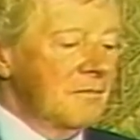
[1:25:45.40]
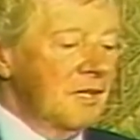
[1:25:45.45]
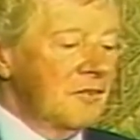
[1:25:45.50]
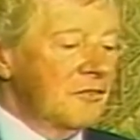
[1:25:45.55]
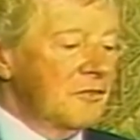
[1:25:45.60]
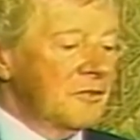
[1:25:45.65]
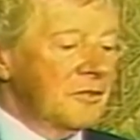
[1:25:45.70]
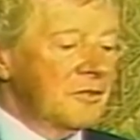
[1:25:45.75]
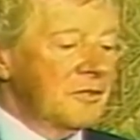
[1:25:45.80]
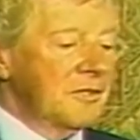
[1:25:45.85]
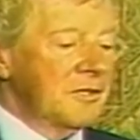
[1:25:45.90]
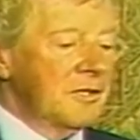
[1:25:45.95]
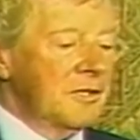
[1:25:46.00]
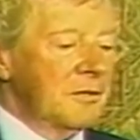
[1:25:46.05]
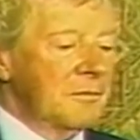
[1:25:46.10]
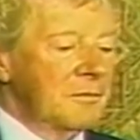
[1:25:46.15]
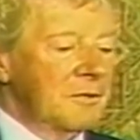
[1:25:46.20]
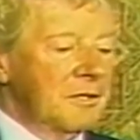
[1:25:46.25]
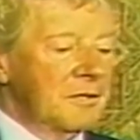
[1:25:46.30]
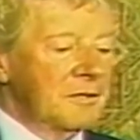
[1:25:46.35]

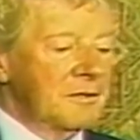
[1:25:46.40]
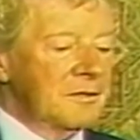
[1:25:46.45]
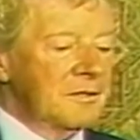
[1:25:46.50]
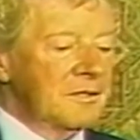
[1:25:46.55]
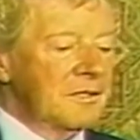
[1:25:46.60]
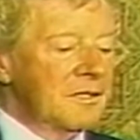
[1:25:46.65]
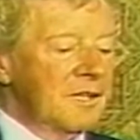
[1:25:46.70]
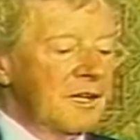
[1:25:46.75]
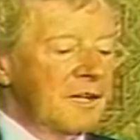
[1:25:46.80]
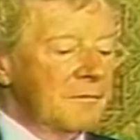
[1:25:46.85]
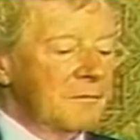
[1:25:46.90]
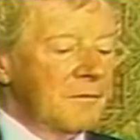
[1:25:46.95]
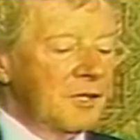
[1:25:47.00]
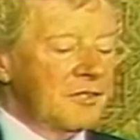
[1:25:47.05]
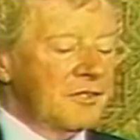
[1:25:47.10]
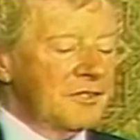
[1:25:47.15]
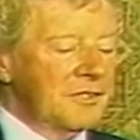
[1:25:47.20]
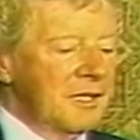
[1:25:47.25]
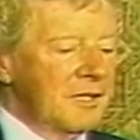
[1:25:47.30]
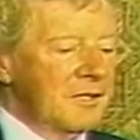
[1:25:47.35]
interesting, but it didn't have
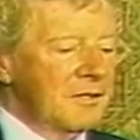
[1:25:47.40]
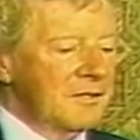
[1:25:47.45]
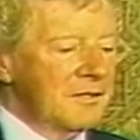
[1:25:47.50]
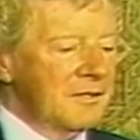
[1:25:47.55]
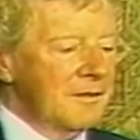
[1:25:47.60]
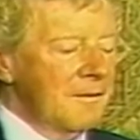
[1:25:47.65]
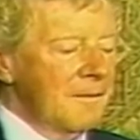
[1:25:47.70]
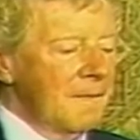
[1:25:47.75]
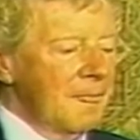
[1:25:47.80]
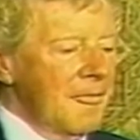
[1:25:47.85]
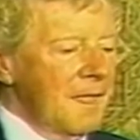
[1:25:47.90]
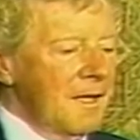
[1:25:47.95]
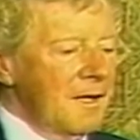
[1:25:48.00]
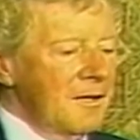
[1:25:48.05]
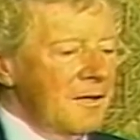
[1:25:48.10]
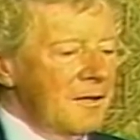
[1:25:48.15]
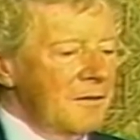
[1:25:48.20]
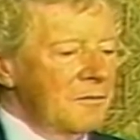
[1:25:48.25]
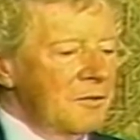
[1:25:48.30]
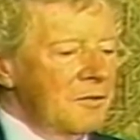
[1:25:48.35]
much sense.
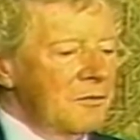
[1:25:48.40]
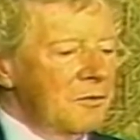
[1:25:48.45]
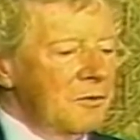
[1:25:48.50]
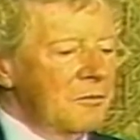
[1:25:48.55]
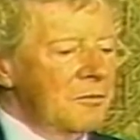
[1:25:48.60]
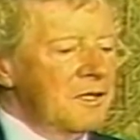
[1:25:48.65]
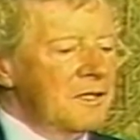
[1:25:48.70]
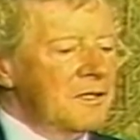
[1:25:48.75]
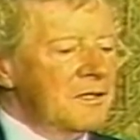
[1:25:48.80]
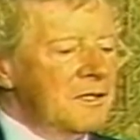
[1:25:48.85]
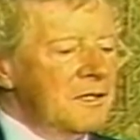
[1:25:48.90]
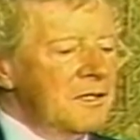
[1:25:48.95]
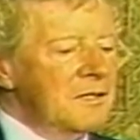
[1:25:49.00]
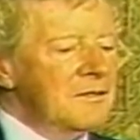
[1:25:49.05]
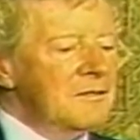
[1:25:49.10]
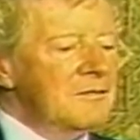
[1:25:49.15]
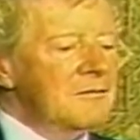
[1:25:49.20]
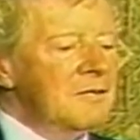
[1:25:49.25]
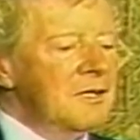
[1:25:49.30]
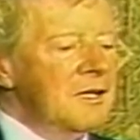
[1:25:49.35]
But what we
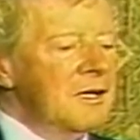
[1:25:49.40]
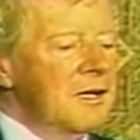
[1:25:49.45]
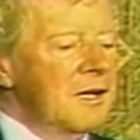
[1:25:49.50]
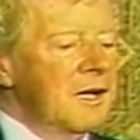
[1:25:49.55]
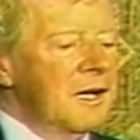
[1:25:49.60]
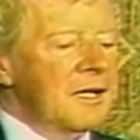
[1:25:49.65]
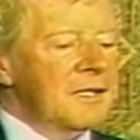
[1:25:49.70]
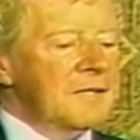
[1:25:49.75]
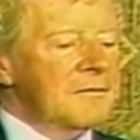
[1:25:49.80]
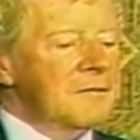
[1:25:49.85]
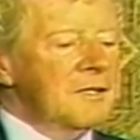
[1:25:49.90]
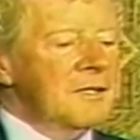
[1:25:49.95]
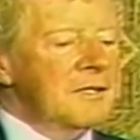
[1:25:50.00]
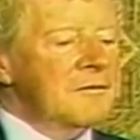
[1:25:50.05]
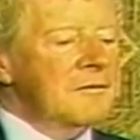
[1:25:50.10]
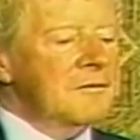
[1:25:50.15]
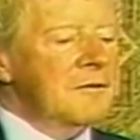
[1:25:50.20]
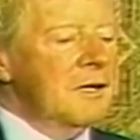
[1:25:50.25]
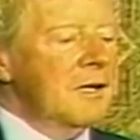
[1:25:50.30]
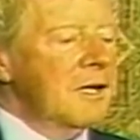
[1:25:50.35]
didn't realize, and we
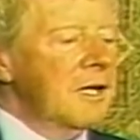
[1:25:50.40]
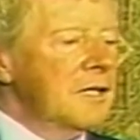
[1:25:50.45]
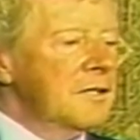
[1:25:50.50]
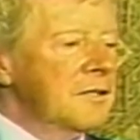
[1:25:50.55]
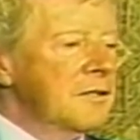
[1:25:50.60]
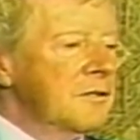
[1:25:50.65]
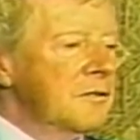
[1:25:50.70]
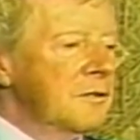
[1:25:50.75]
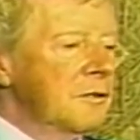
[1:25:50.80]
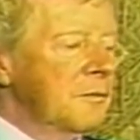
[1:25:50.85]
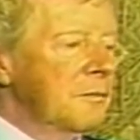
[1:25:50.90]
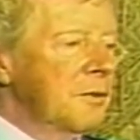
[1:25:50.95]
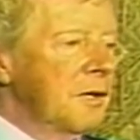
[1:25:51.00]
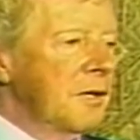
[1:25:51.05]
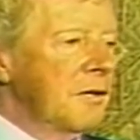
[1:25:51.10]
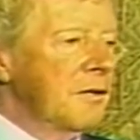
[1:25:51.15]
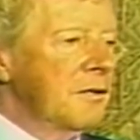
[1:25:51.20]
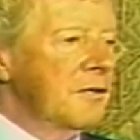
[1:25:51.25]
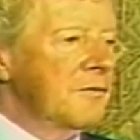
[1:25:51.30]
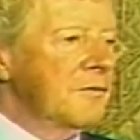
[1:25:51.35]
didn't realize until
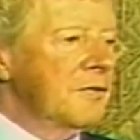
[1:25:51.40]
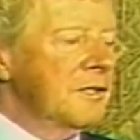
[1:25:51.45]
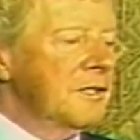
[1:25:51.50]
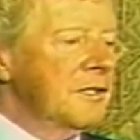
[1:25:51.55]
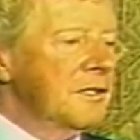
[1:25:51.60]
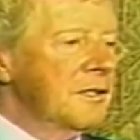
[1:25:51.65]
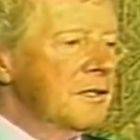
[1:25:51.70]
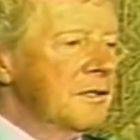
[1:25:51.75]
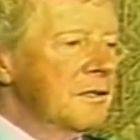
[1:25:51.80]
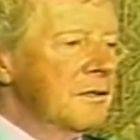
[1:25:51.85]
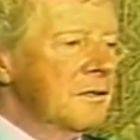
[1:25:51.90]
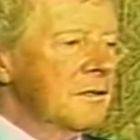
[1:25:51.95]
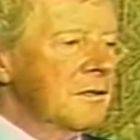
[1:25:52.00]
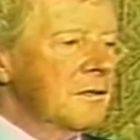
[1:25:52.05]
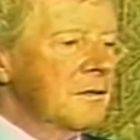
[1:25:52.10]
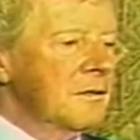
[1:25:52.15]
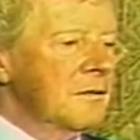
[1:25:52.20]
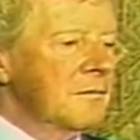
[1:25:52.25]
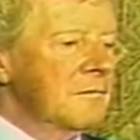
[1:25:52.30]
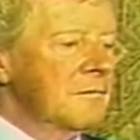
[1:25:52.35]
comparatively
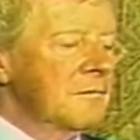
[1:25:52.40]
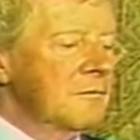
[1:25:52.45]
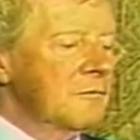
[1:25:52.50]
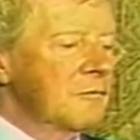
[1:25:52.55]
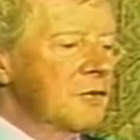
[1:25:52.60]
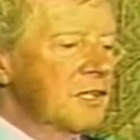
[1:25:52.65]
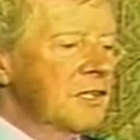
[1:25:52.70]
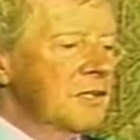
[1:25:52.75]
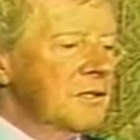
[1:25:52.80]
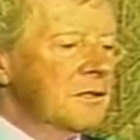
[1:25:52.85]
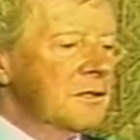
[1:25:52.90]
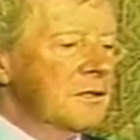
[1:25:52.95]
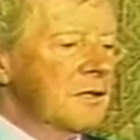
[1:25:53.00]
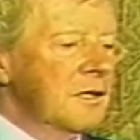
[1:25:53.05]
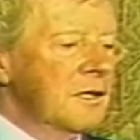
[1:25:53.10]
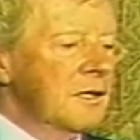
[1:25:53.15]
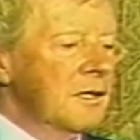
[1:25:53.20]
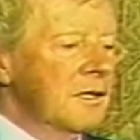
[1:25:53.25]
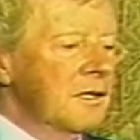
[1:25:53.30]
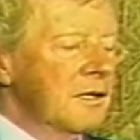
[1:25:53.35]

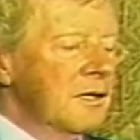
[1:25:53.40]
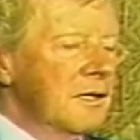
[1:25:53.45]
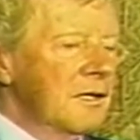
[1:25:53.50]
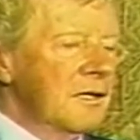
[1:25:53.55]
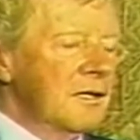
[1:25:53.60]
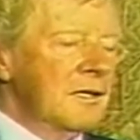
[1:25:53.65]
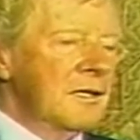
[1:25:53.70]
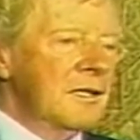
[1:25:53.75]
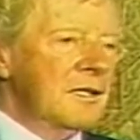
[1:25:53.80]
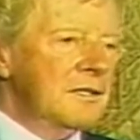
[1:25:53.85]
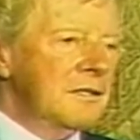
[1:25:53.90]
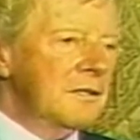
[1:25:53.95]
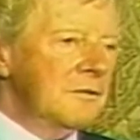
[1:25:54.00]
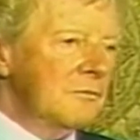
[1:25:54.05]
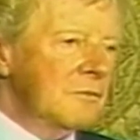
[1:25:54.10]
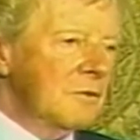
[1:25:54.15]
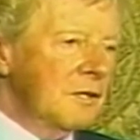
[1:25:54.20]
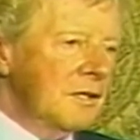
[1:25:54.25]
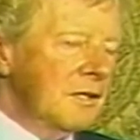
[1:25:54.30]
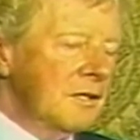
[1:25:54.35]
recently, is
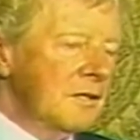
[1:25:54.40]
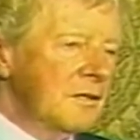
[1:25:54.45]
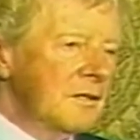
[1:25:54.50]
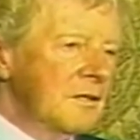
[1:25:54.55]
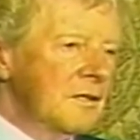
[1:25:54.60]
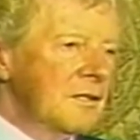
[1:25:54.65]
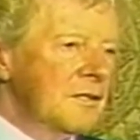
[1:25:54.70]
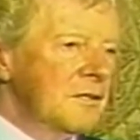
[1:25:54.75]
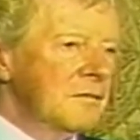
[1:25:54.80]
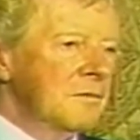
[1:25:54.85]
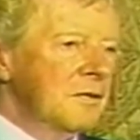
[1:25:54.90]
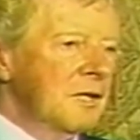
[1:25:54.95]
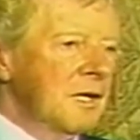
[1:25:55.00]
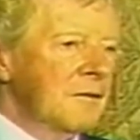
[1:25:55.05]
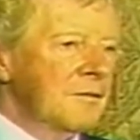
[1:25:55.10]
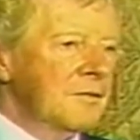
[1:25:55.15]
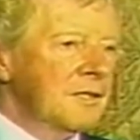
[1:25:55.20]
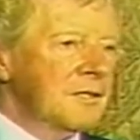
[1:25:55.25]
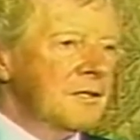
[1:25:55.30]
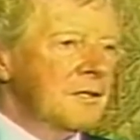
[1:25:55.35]
that within this we
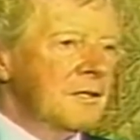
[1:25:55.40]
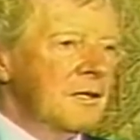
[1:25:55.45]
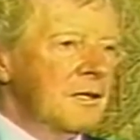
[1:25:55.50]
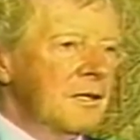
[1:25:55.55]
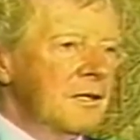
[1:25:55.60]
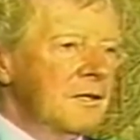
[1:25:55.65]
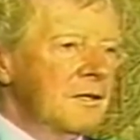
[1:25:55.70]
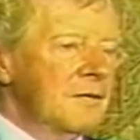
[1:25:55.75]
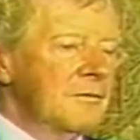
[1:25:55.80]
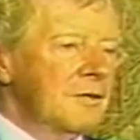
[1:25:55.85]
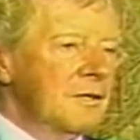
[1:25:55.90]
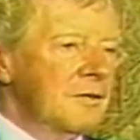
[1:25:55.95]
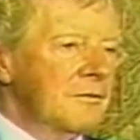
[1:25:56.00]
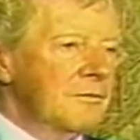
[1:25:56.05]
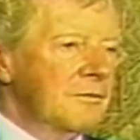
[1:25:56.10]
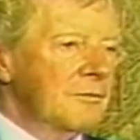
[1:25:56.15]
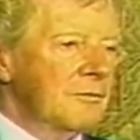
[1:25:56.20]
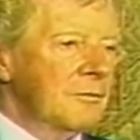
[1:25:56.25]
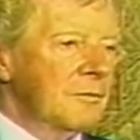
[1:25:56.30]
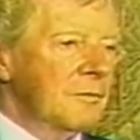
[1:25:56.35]
have a scientific
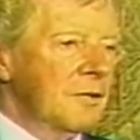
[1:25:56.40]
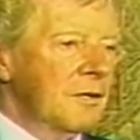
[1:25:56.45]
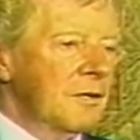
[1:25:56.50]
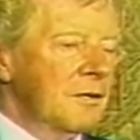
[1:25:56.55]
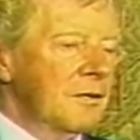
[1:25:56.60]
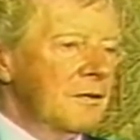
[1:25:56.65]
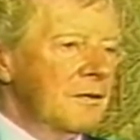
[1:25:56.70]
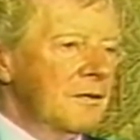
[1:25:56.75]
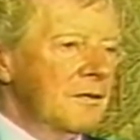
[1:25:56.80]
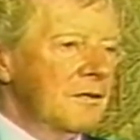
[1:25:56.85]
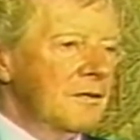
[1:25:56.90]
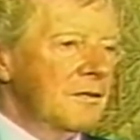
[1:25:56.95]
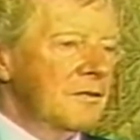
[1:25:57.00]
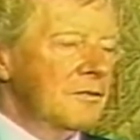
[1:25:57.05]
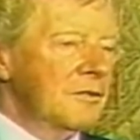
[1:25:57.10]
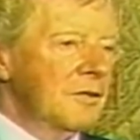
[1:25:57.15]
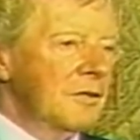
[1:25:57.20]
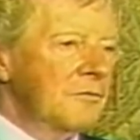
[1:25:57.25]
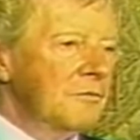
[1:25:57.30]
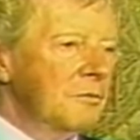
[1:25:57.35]
formula.
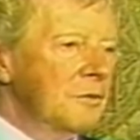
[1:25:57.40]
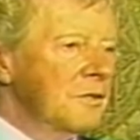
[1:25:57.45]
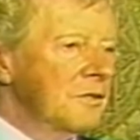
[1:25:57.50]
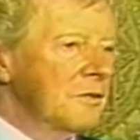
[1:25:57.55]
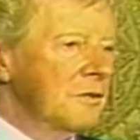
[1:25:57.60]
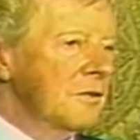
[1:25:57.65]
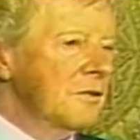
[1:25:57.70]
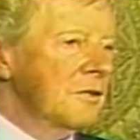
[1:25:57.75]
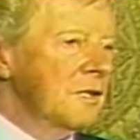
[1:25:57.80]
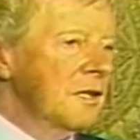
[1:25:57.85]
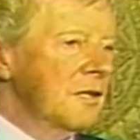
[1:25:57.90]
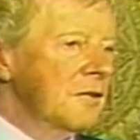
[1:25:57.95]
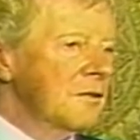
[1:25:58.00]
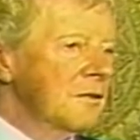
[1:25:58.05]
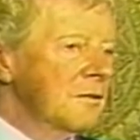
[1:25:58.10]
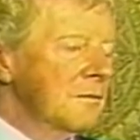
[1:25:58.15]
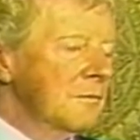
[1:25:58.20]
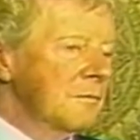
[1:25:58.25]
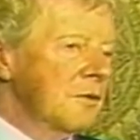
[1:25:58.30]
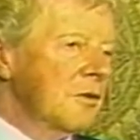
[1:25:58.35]
So if we turn it
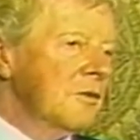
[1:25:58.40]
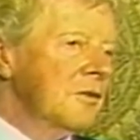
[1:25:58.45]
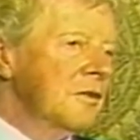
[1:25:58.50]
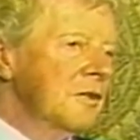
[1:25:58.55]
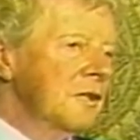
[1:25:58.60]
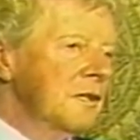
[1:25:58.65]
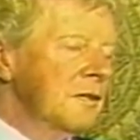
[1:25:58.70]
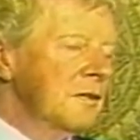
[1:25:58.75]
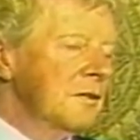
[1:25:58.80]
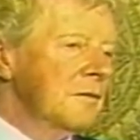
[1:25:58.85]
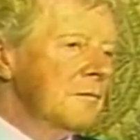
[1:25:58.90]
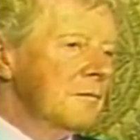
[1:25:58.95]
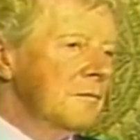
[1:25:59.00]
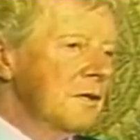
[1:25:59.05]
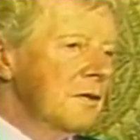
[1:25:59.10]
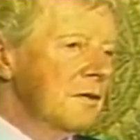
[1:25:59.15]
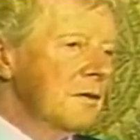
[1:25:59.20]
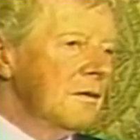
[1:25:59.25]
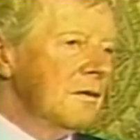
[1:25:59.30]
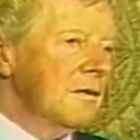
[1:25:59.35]
into the modern
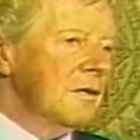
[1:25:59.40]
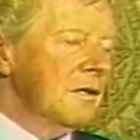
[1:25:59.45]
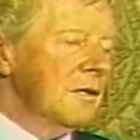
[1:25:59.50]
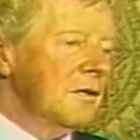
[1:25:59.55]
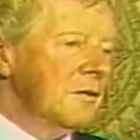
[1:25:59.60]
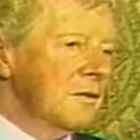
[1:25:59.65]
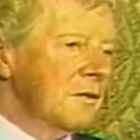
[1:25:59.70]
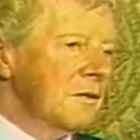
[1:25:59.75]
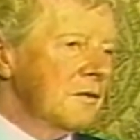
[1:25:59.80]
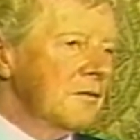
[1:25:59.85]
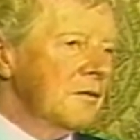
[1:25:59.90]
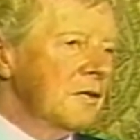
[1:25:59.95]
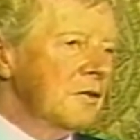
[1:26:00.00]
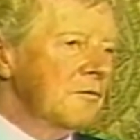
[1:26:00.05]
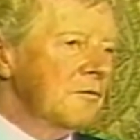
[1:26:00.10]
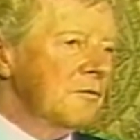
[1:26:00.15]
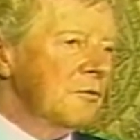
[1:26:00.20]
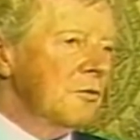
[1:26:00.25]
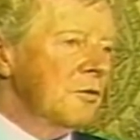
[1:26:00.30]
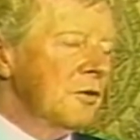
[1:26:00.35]
idiom, into the
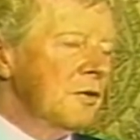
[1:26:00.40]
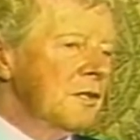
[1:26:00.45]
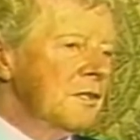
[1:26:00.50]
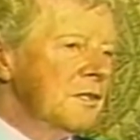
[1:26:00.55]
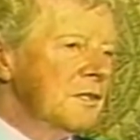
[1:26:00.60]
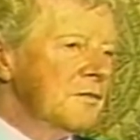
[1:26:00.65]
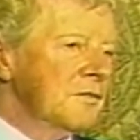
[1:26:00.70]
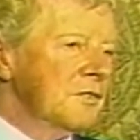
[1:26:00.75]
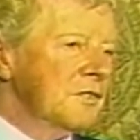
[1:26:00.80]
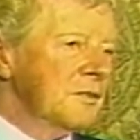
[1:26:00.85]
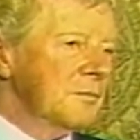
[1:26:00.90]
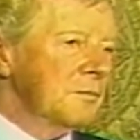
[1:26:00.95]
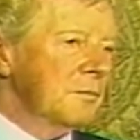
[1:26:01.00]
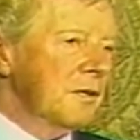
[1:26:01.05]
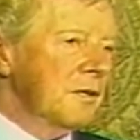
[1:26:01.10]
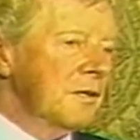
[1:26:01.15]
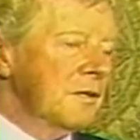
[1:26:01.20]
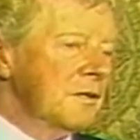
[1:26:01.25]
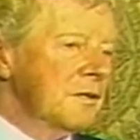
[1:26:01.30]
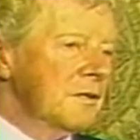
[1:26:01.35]
great voids of
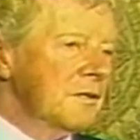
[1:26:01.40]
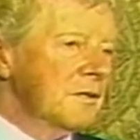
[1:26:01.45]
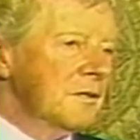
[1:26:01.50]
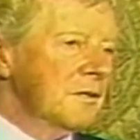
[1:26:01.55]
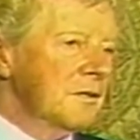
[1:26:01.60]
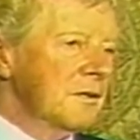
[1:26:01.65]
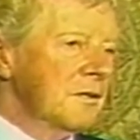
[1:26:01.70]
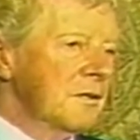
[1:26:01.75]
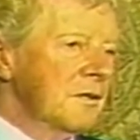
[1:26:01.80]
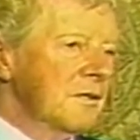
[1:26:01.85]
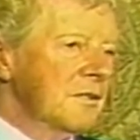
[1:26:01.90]
space,